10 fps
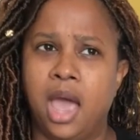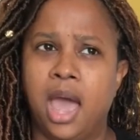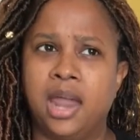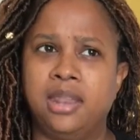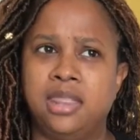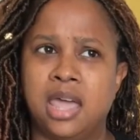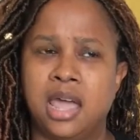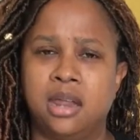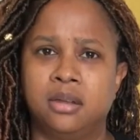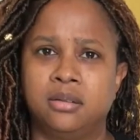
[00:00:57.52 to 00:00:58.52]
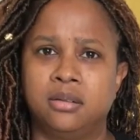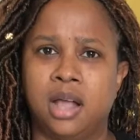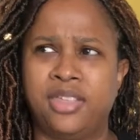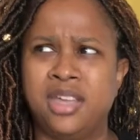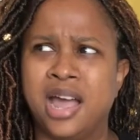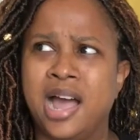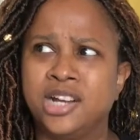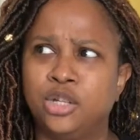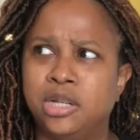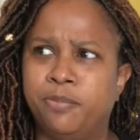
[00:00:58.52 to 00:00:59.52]
and then I think I
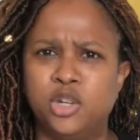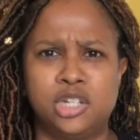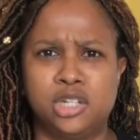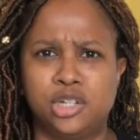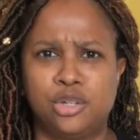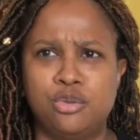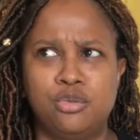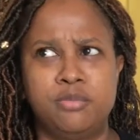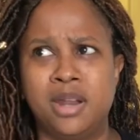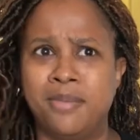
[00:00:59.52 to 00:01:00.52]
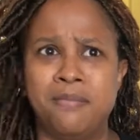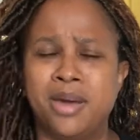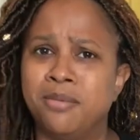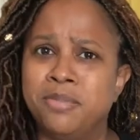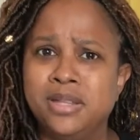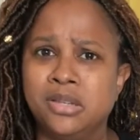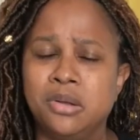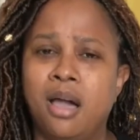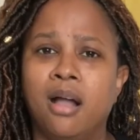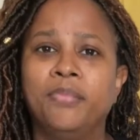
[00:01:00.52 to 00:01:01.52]
actually pushed it to 2. I remember, it's been so
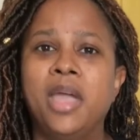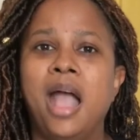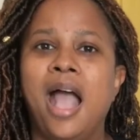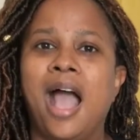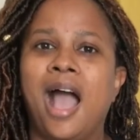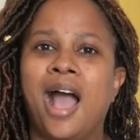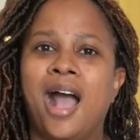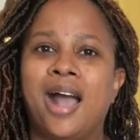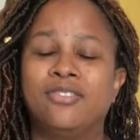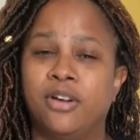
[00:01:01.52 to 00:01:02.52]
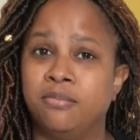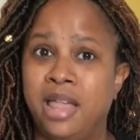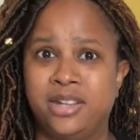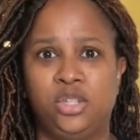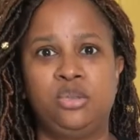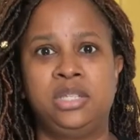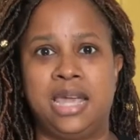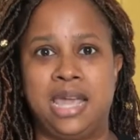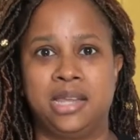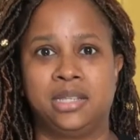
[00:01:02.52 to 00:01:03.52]
long. From like 2 to
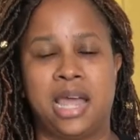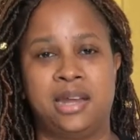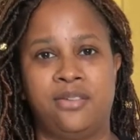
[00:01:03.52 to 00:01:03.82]
8, and then